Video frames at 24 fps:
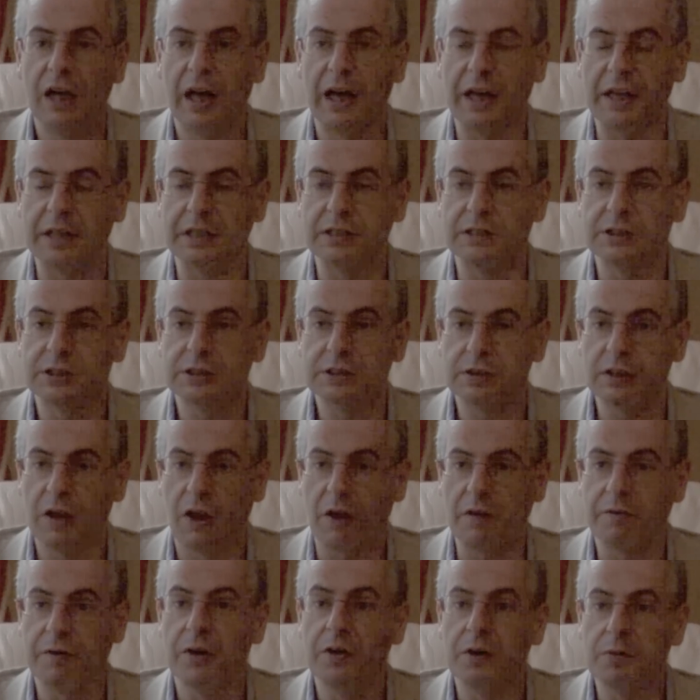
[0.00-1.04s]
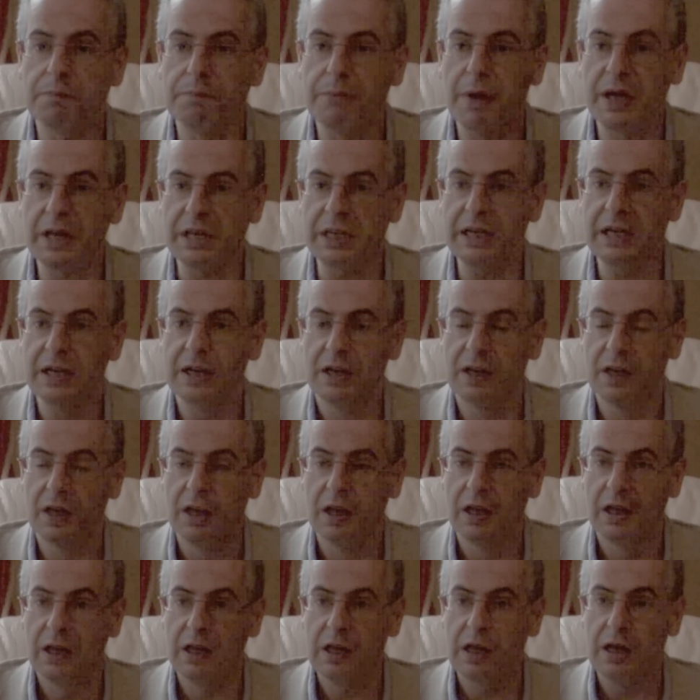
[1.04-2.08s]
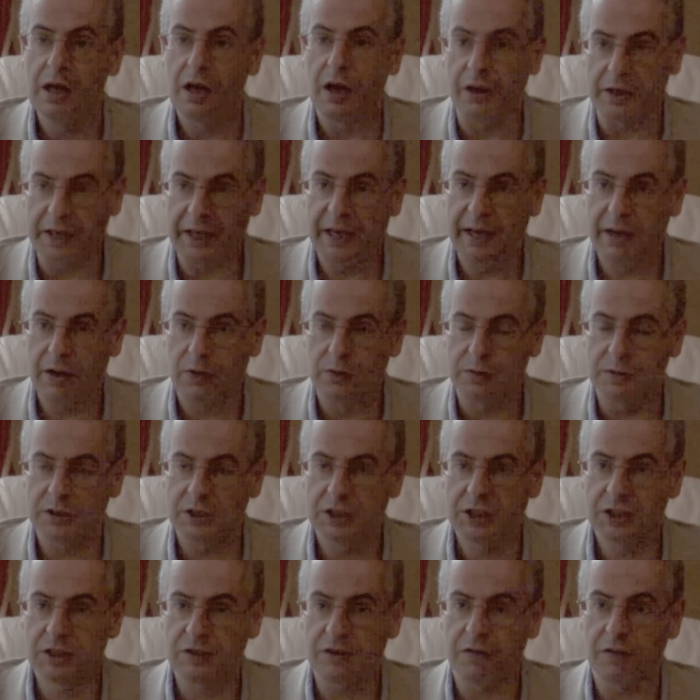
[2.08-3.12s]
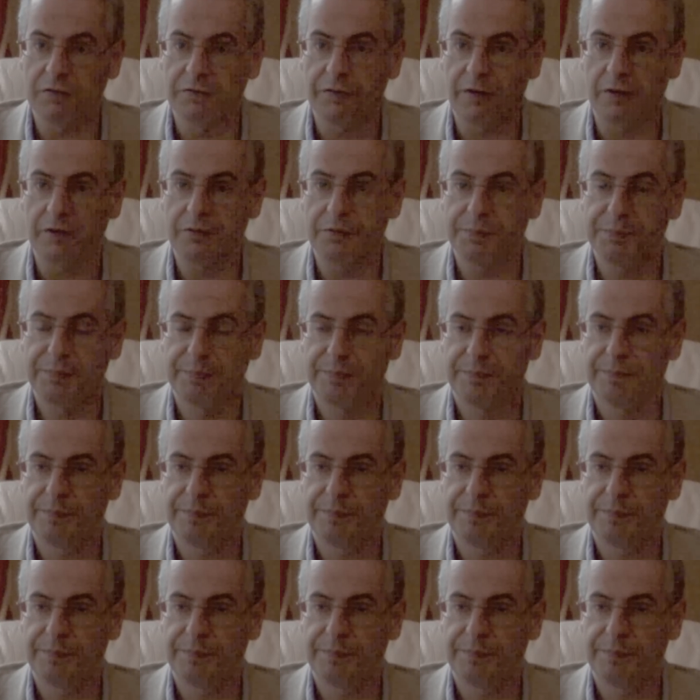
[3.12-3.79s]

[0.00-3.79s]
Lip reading: And I've heard many accounts of